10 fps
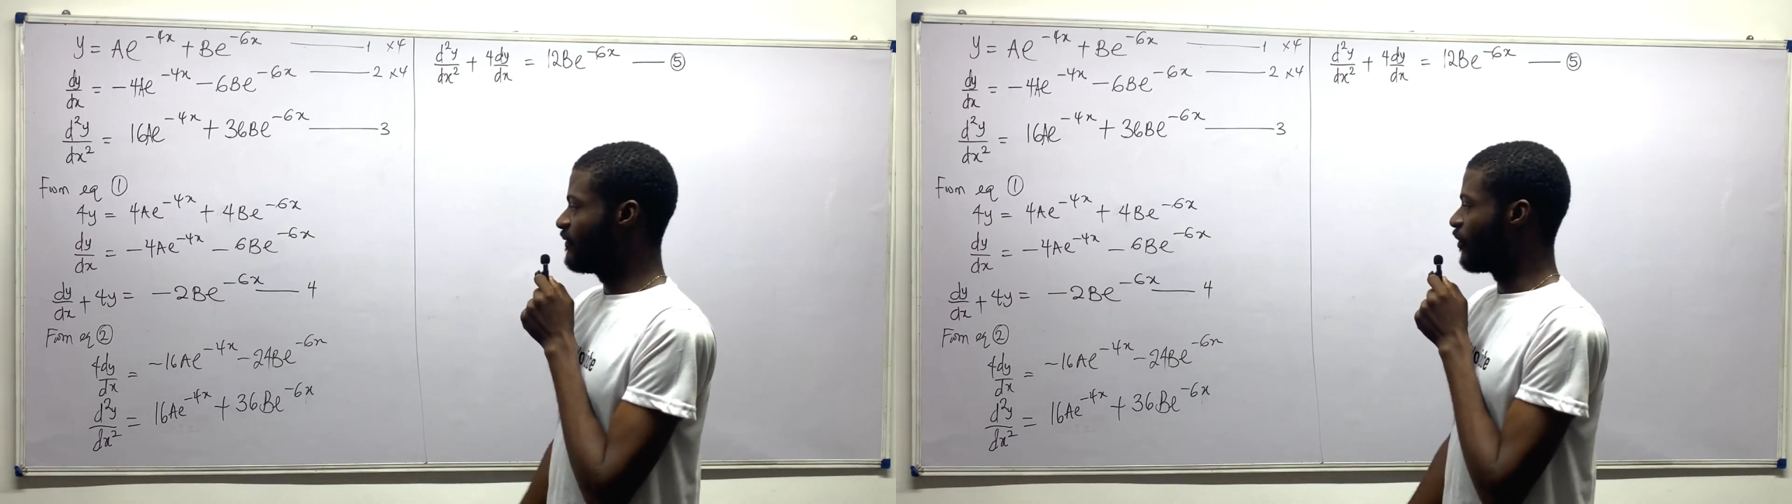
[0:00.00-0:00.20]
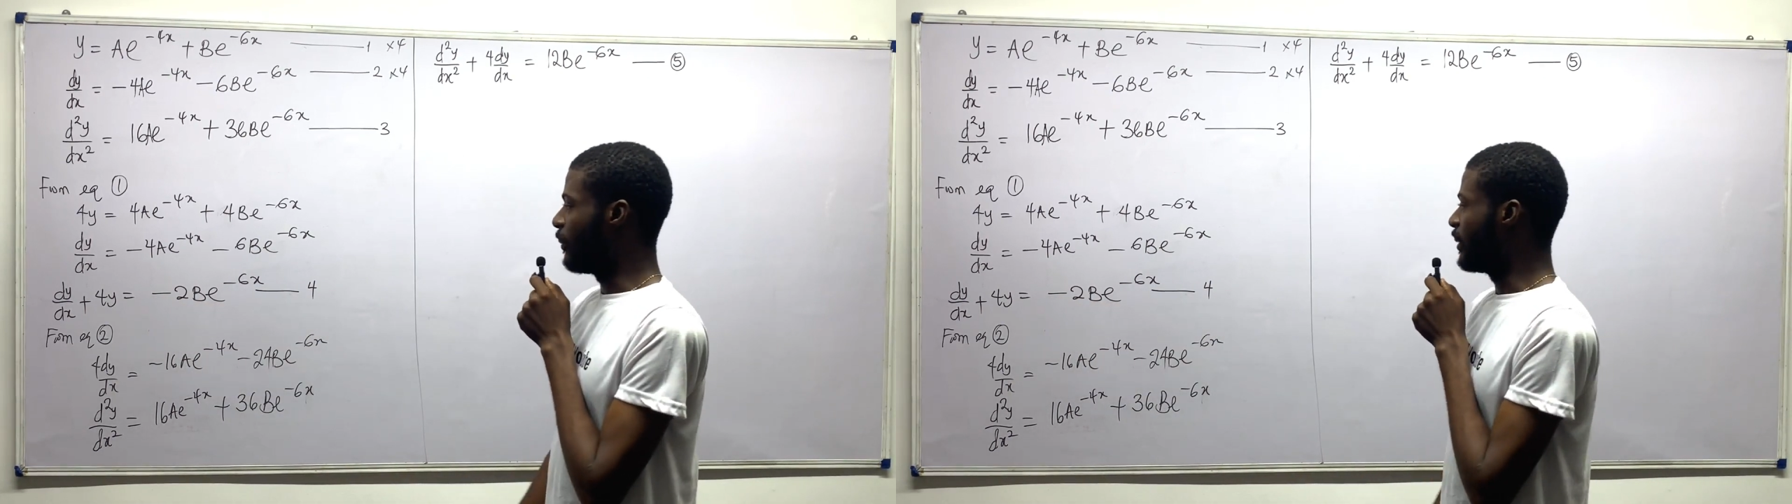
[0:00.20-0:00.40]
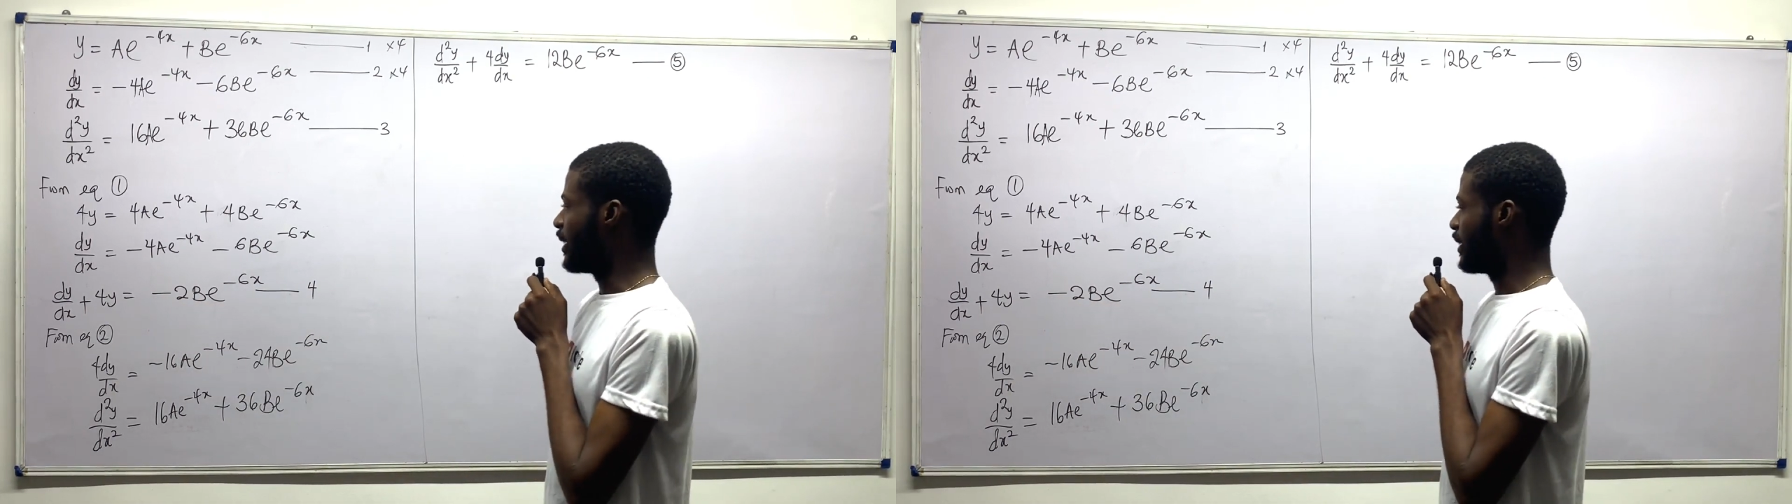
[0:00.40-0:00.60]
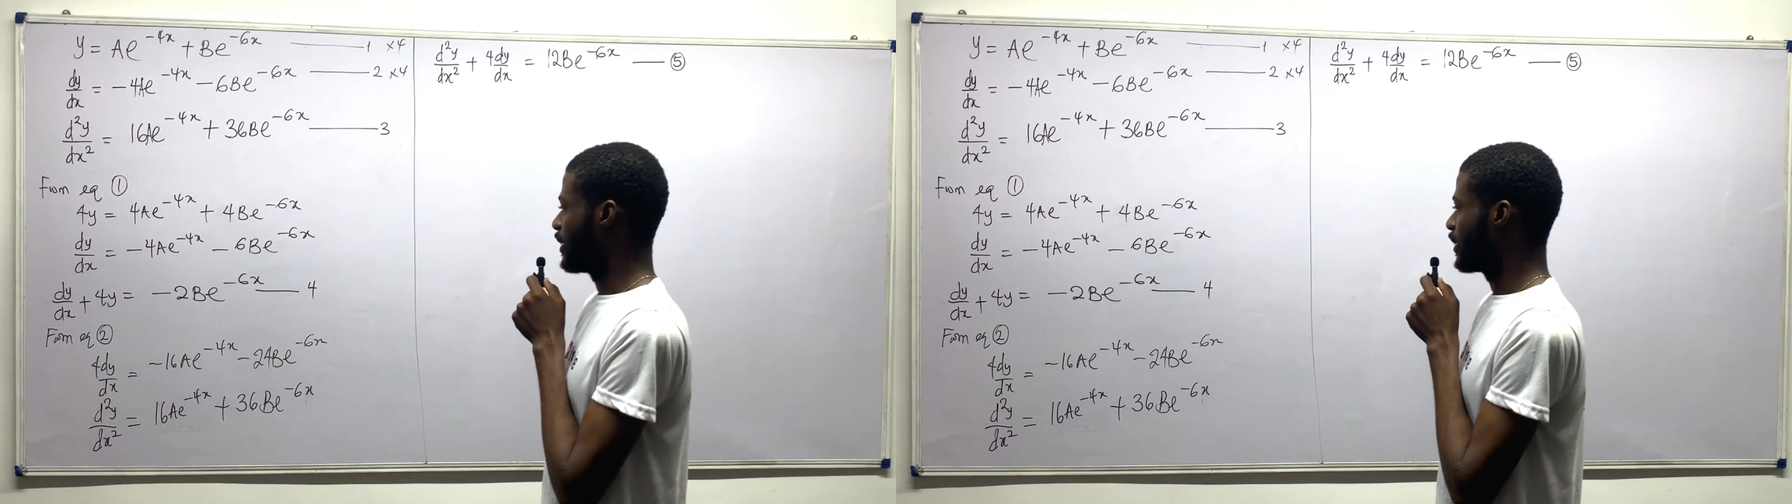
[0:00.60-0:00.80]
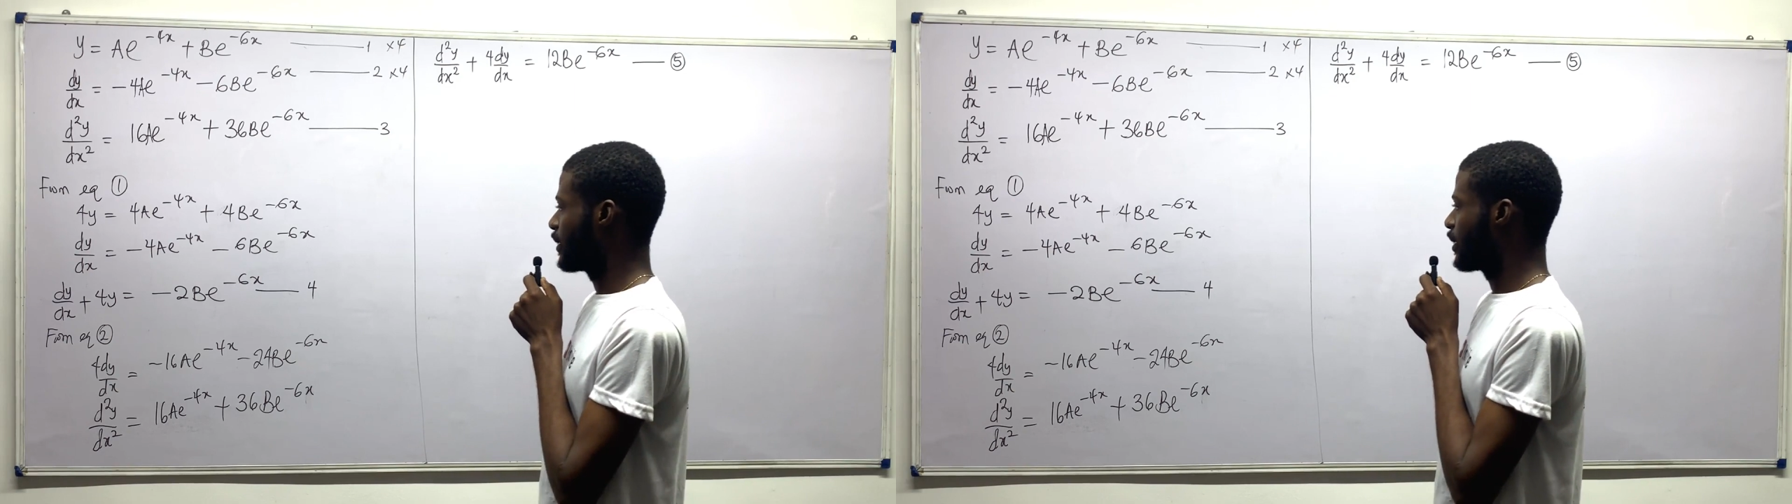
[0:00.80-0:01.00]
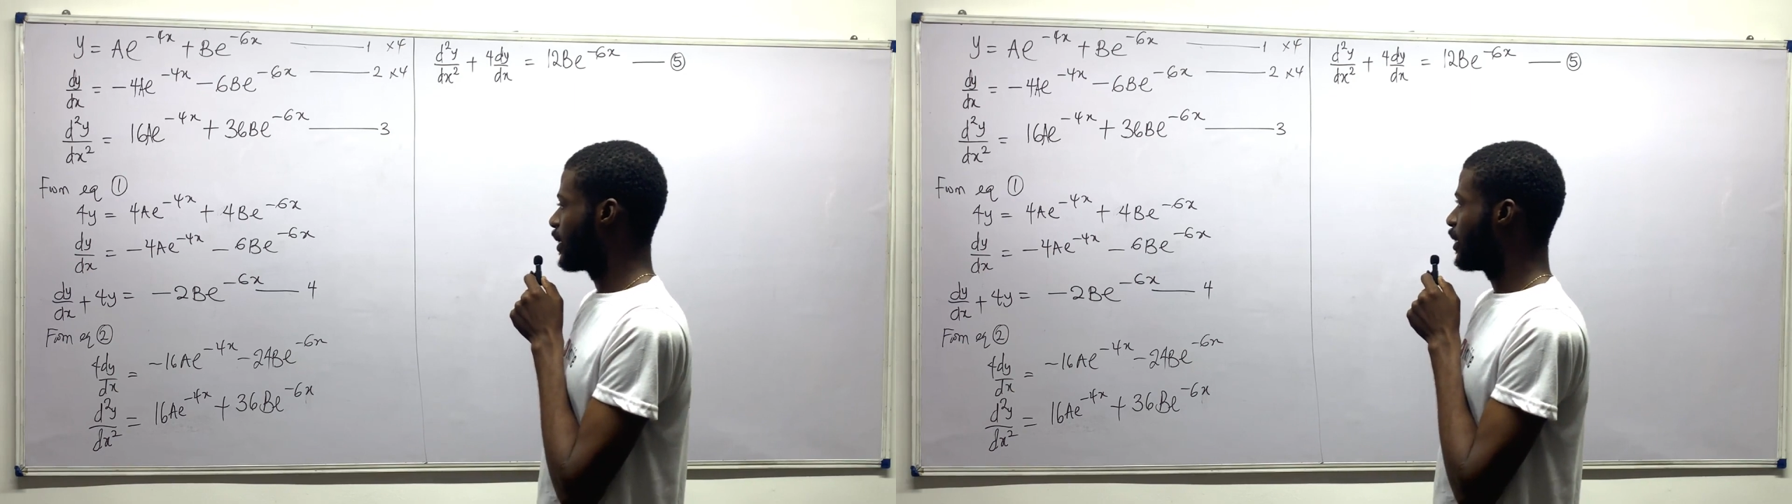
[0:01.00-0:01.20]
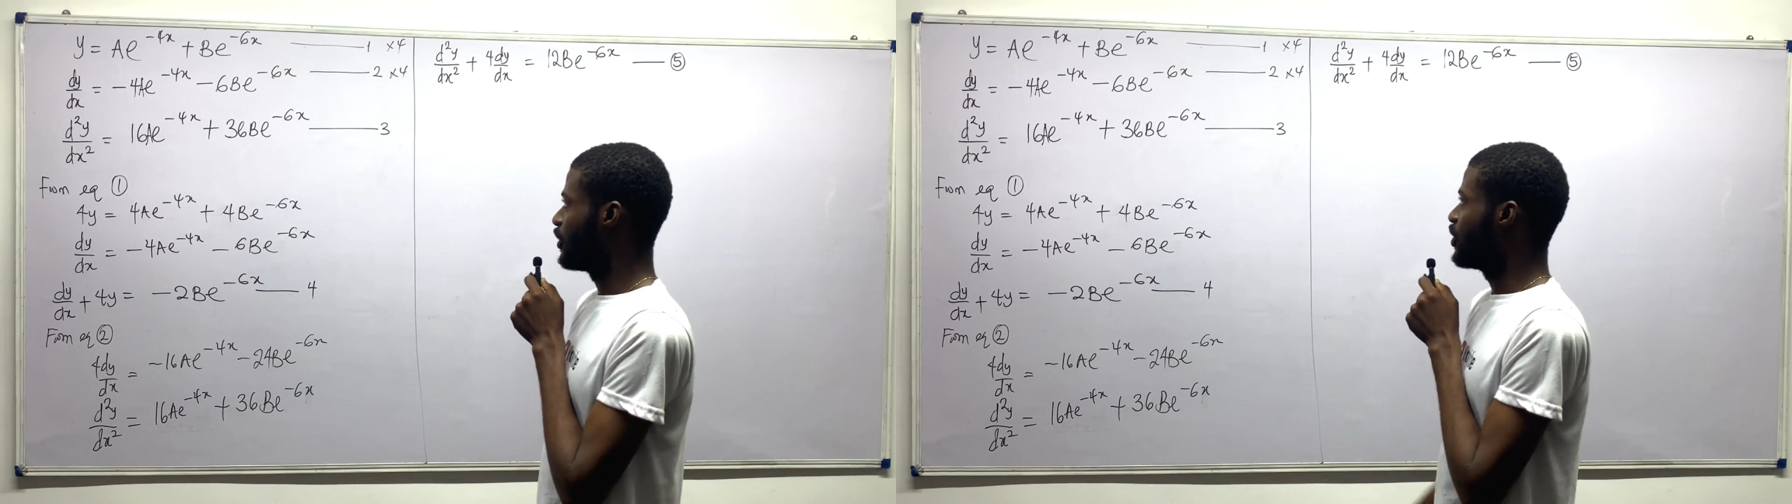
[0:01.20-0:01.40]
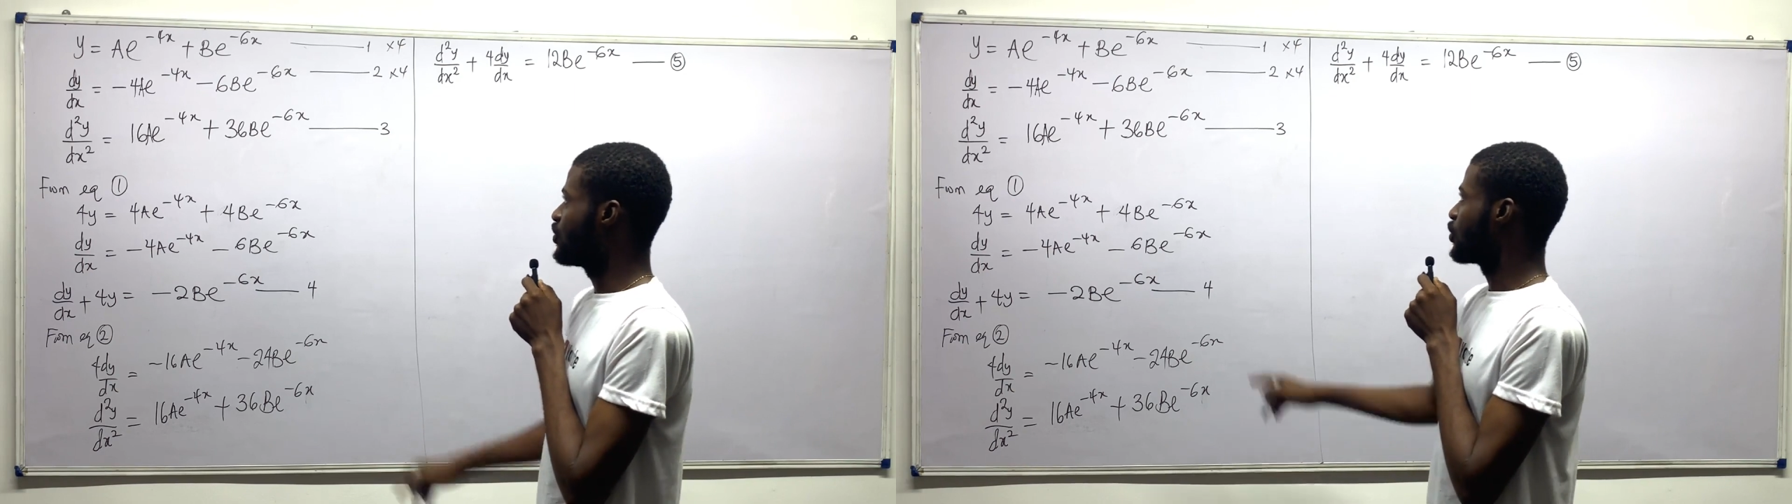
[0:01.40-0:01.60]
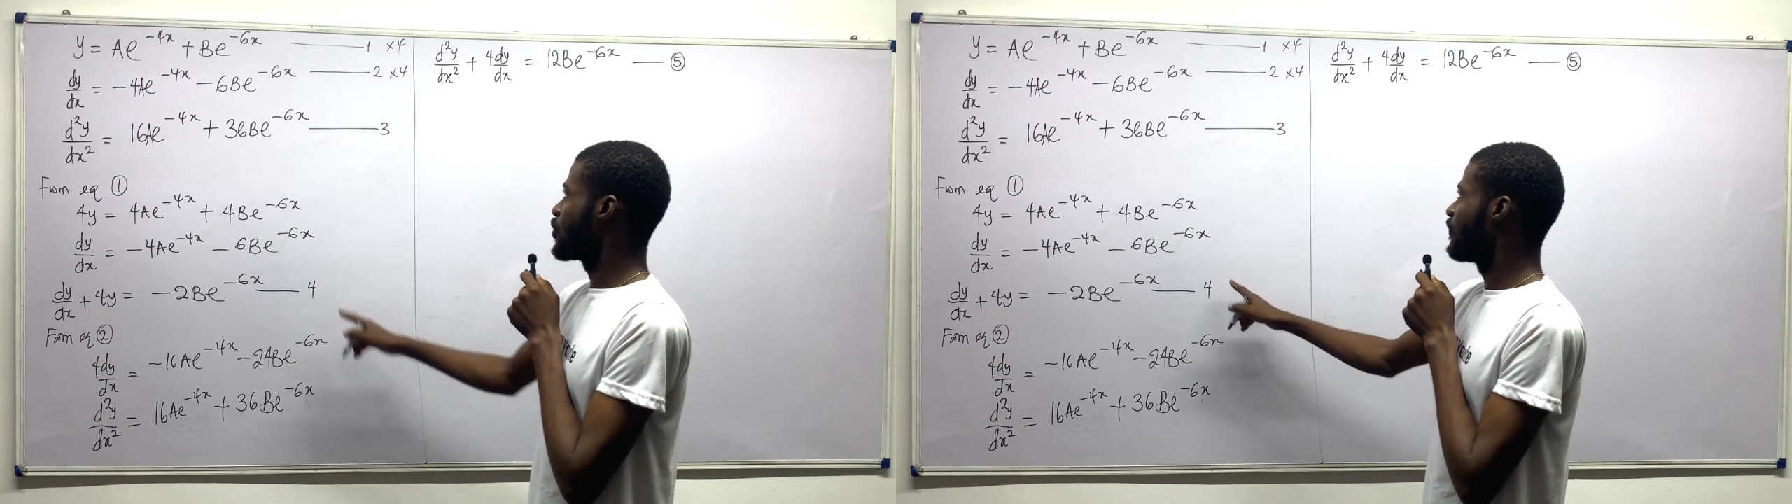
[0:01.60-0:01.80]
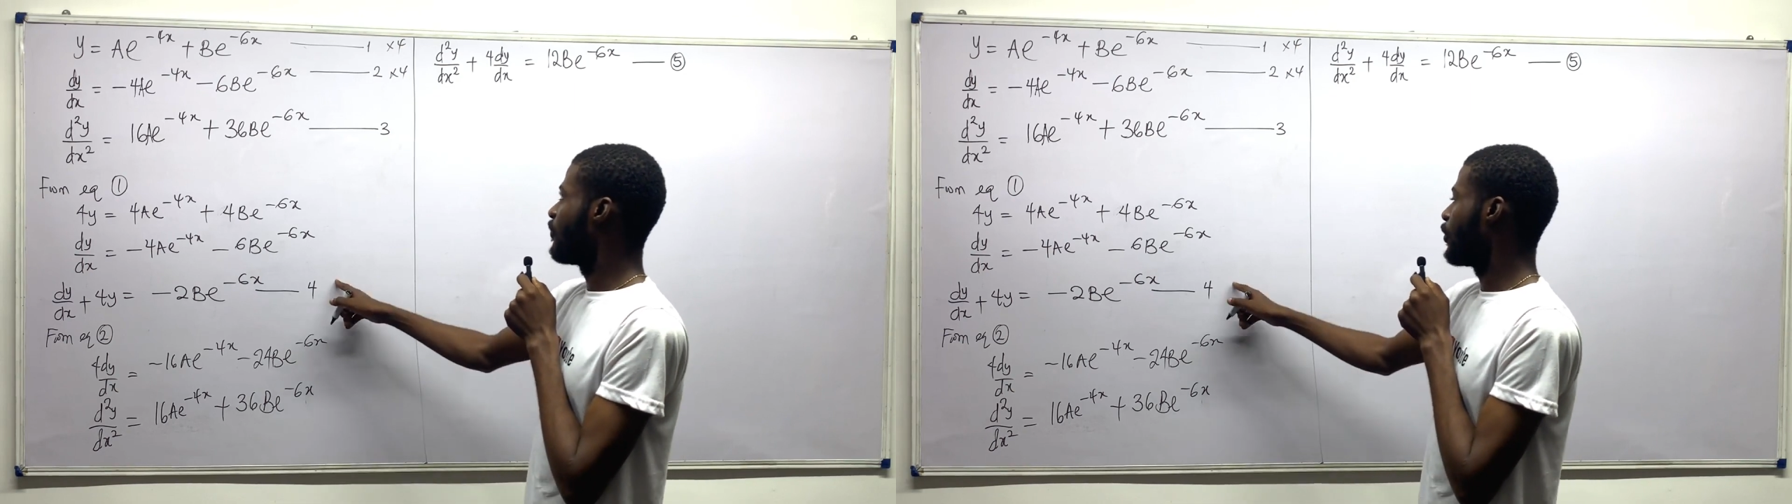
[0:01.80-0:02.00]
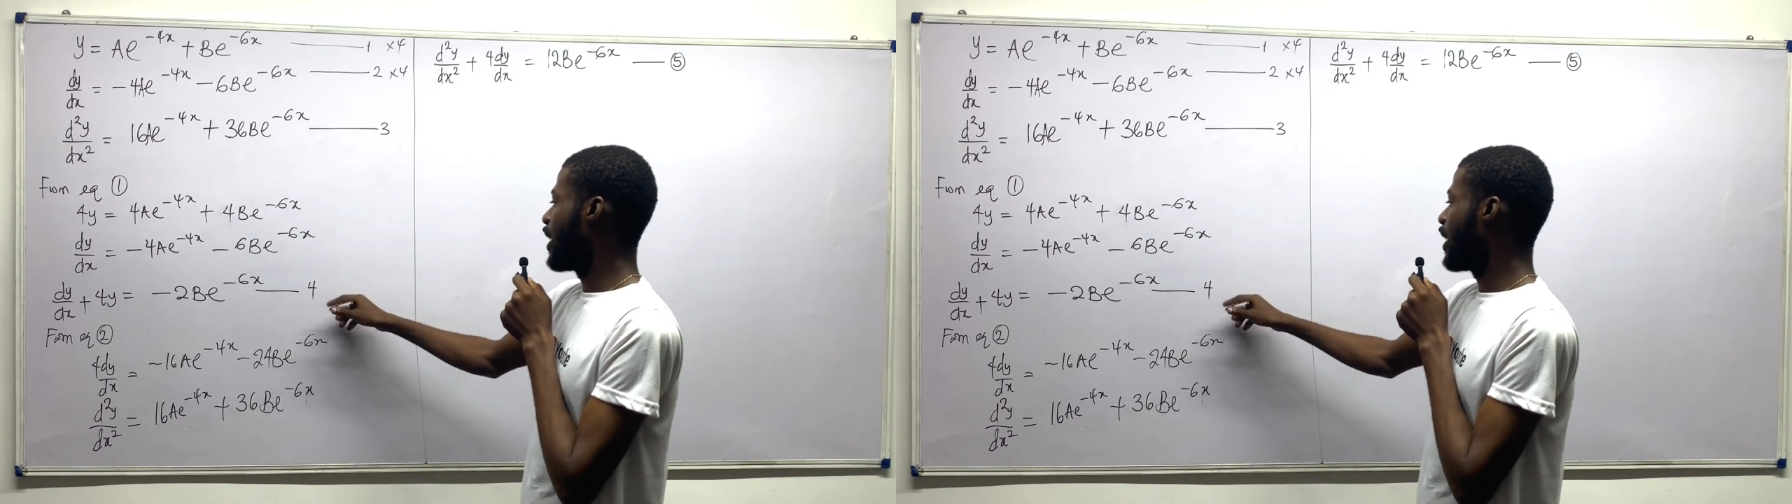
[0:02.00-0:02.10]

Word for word: for me? This equation 4,